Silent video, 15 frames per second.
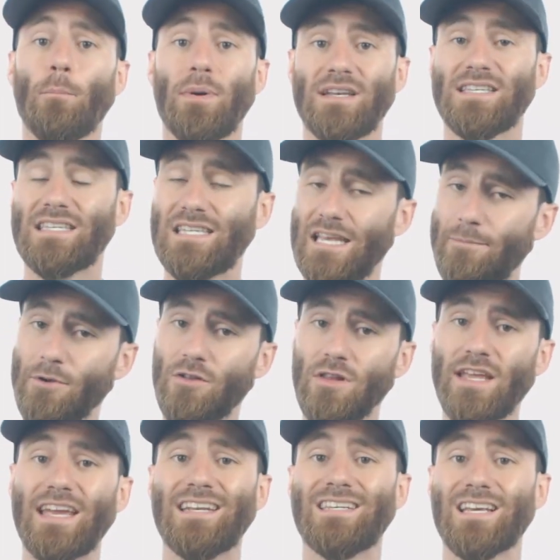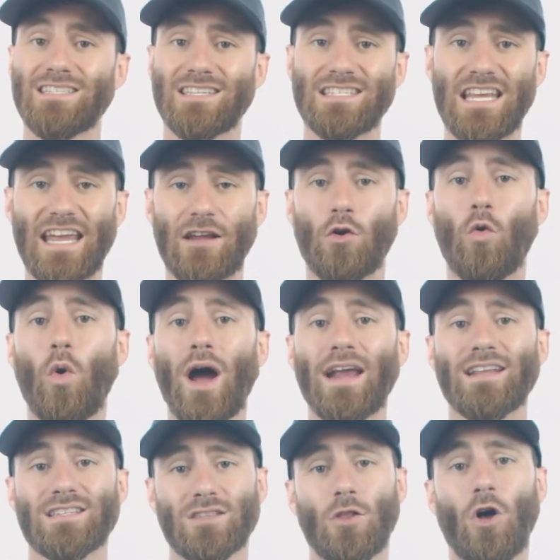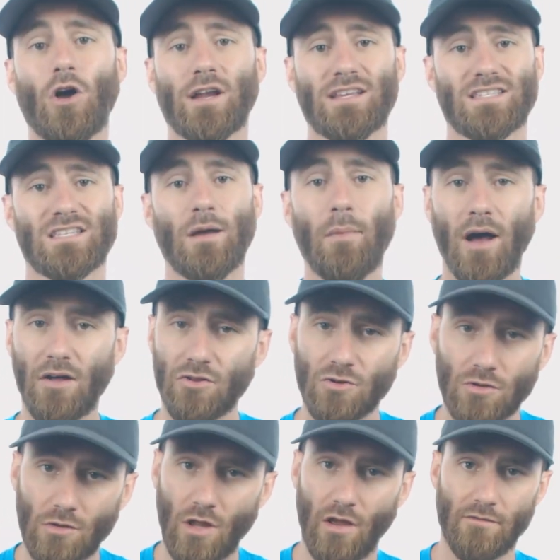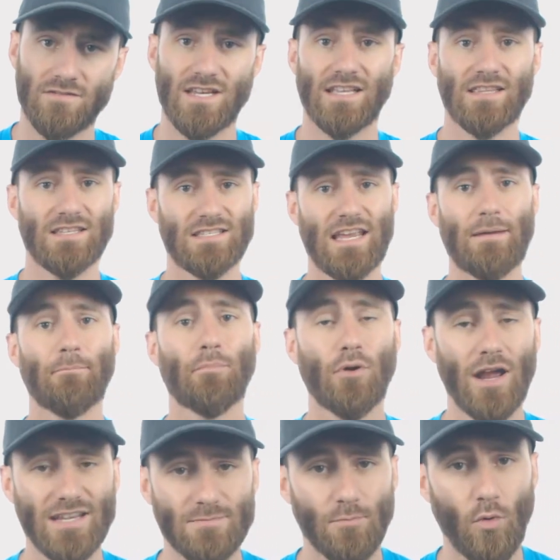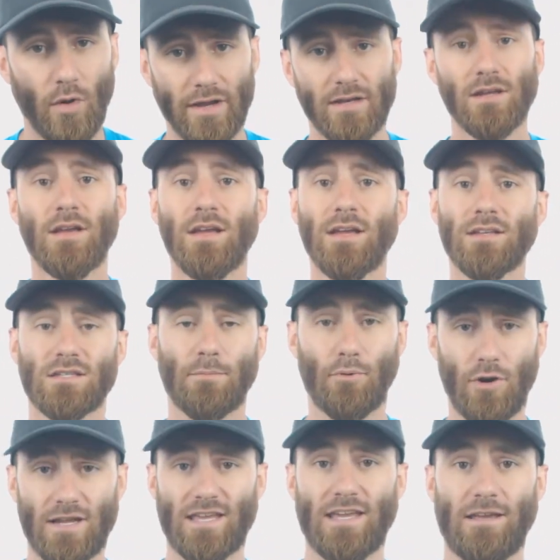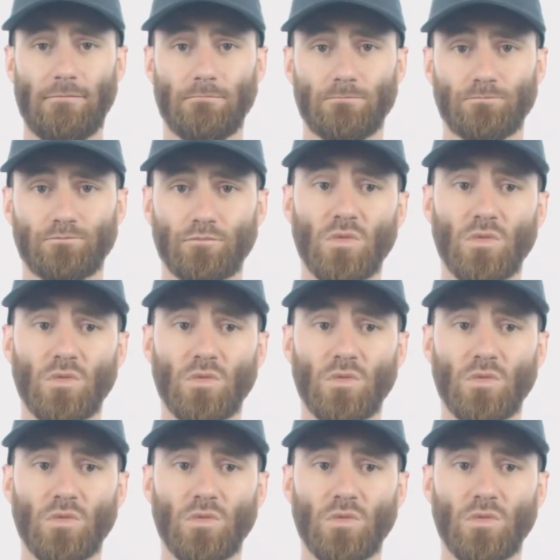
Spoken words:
but typically it doesn't take quite as long as some other gloves at the same price point to break in.